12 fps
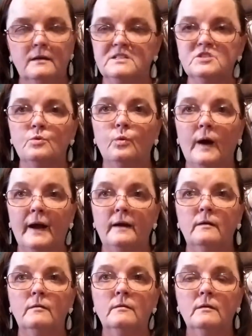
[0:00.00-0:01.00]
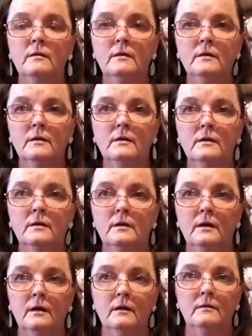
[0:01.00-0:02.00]
a square
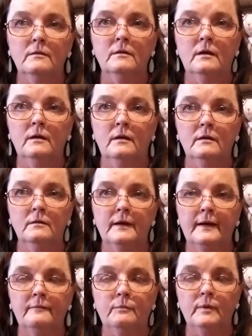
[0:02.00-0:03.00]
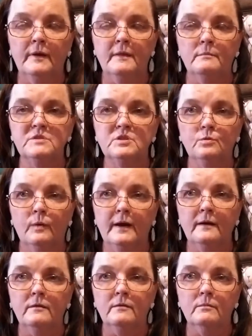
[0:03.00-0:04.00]
uh, out of one of them
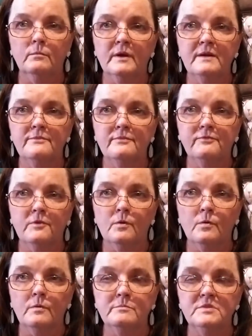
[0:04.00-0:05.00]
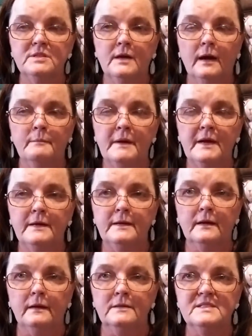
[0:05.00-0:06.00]
square wreath forms. I made
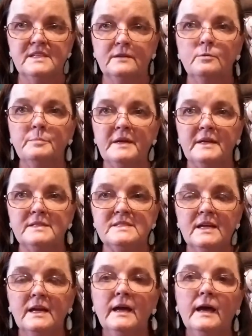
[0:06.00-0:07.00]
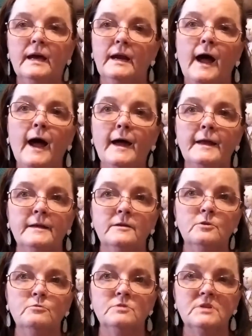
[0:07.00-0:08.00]
a centerpiece and I had to
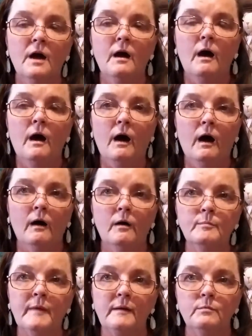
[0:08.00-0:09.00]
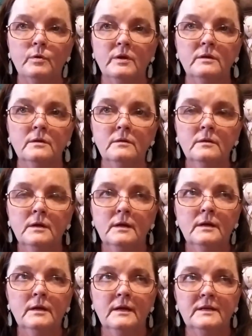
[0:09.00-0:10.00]
use all my real,
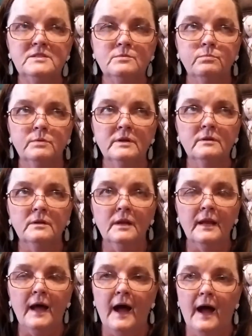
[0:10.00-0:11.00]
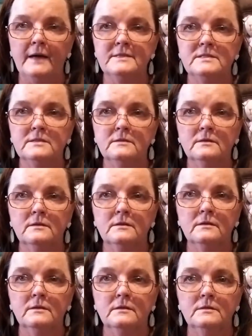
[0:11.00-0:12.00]
it's real light
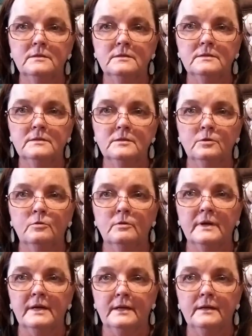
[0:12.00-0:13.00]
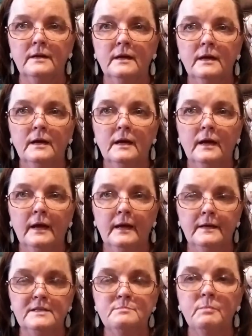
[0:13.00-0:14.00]
green
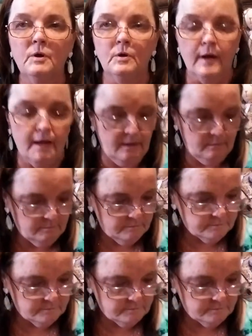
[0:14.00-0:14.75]
and it's burlap.